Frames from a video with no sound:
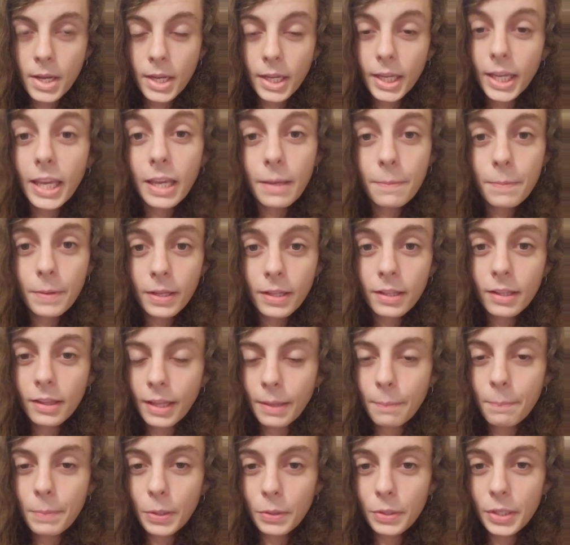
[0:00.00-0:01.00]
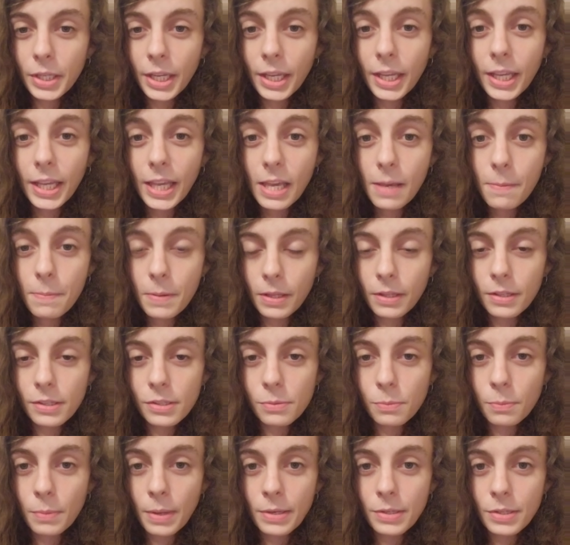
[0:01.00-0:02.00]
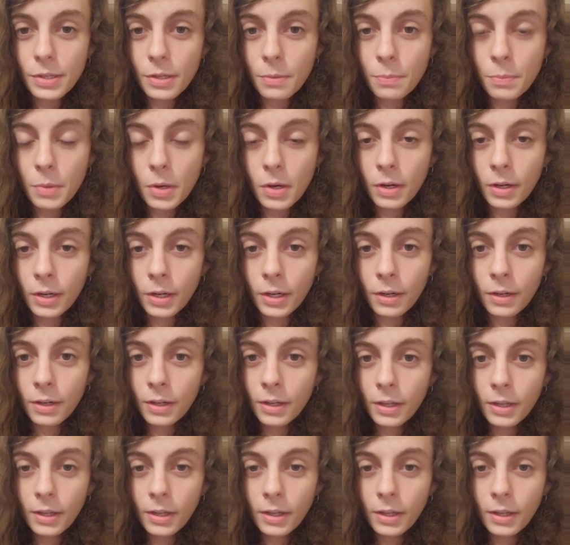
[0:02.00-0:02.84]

keeping, like, building and keeping this momentum are,